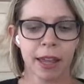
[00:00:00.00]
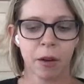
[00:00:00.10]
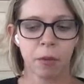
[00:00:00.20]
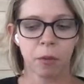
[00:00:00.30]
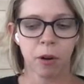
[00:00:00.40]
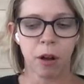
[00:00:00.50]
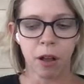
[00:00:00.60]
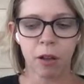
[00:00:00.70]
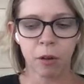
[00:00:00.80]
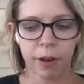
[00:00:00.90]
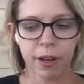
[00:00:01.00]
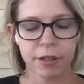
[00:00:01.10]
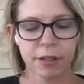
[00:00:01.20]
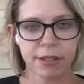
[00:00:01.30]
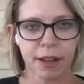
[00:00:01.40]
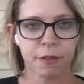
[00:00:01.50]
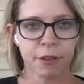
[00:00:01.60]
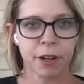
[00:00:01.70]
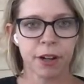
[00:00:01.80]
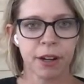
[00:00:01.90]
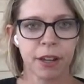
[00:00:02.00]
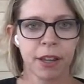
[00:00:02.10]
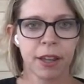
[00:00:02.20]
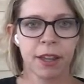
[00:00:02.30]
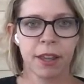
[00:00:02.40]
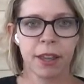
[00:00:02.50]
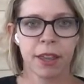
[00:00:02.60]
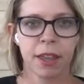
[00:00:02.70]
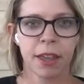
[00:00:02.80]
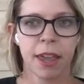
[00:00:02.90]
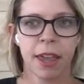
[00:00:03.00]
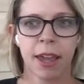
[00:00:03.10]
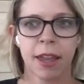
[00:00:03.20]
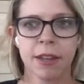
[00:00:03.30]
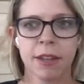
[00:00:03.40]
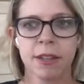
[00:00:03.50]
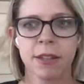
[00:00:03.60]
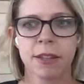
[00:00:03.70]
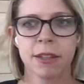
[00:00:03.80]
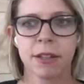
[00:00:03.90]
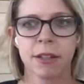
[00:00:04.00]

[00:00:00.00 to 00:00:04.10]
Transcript: Like, we're all going to suffer. And